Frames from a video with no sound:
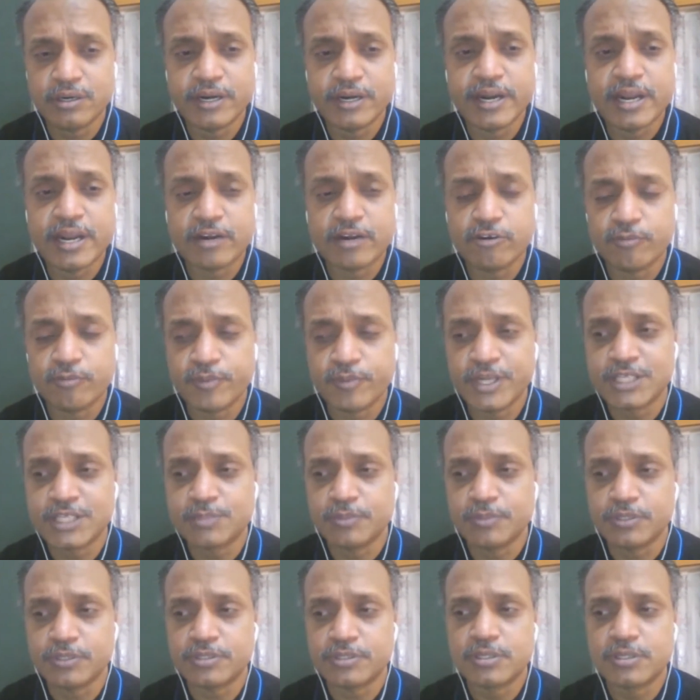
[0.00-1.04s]
that's classic
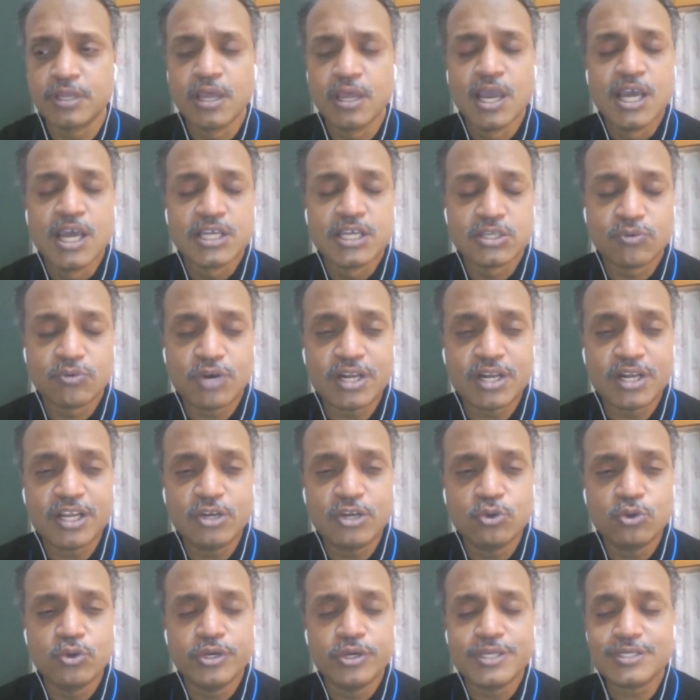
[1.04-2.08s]
example of
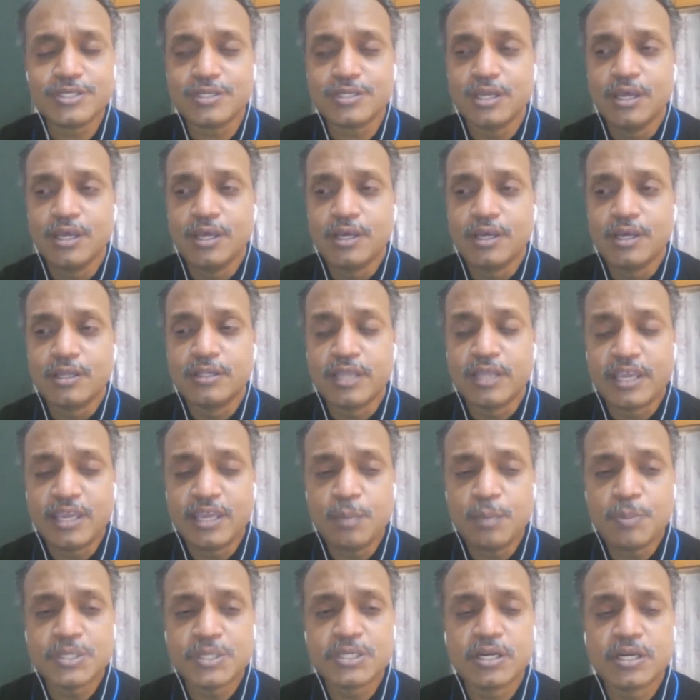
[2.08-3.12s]
logical reasoning
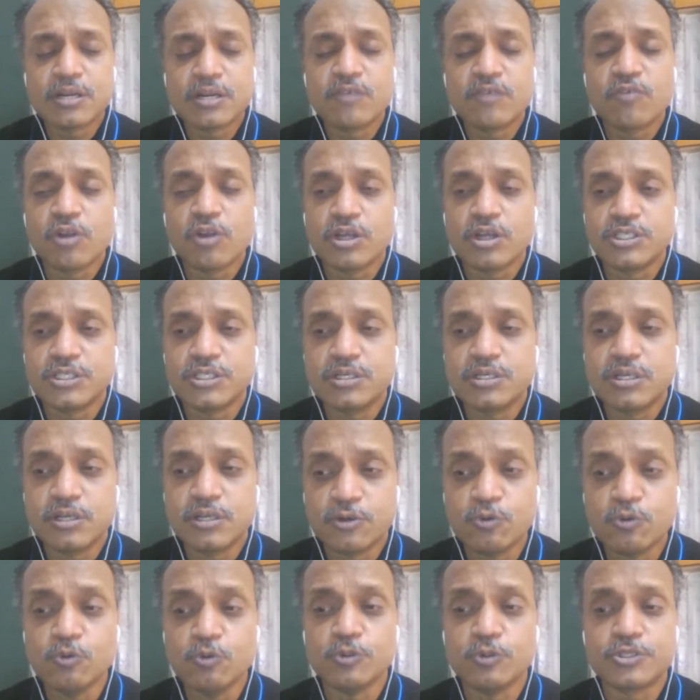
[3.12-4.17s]
based on deductive
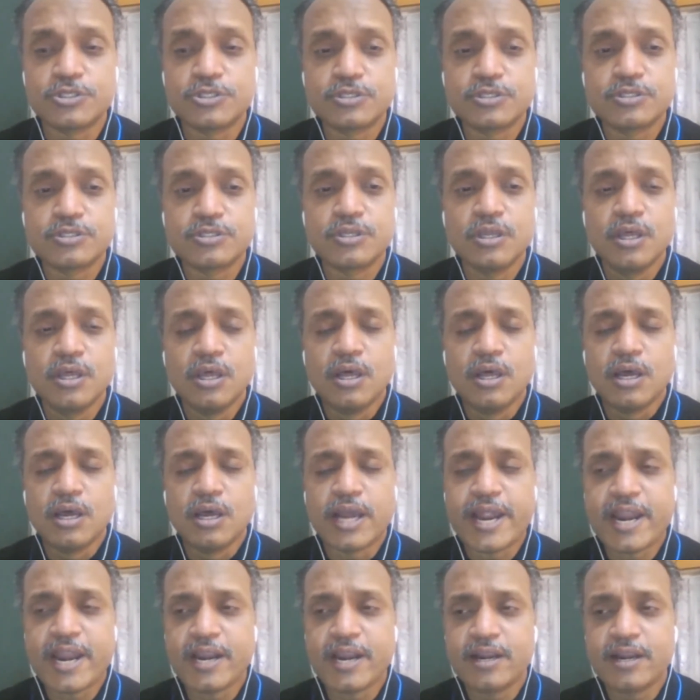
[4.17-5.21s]
principles. So what
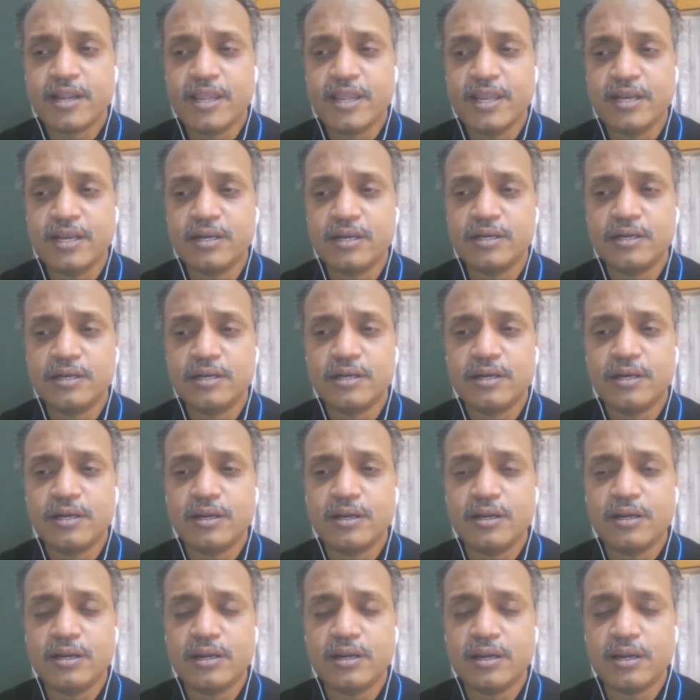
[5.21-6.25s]
they do is they
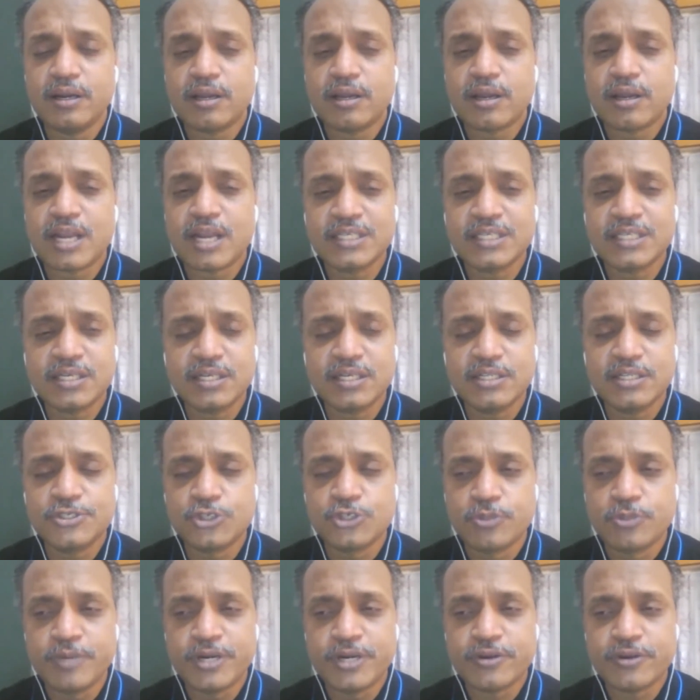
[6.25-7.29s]
keep a set of
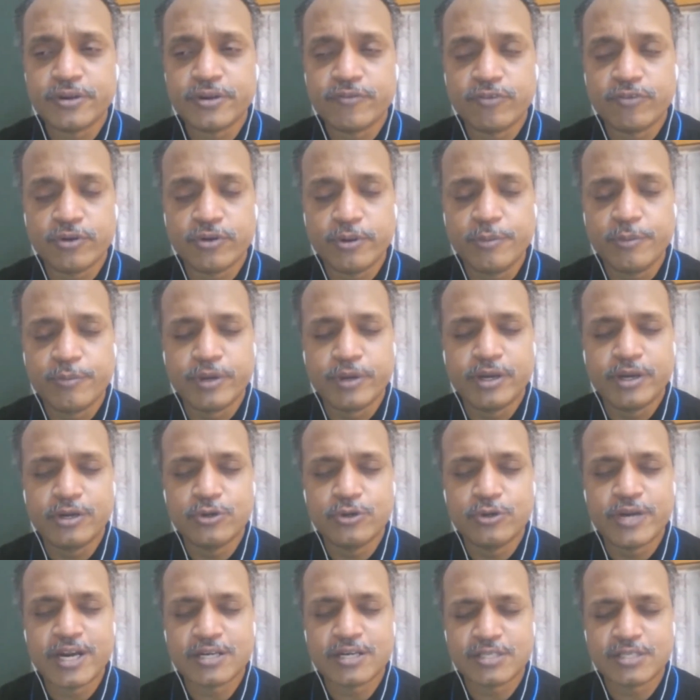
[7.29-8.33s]
logical rules.
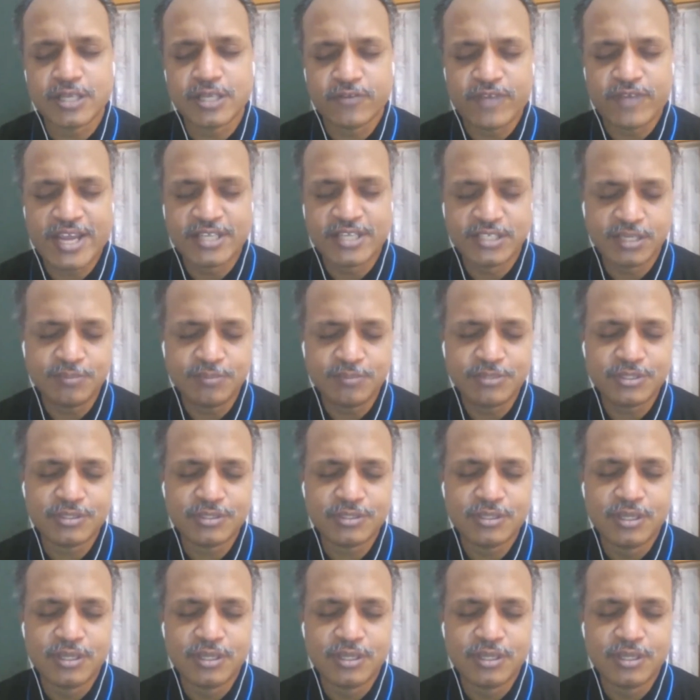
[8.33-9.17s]
And in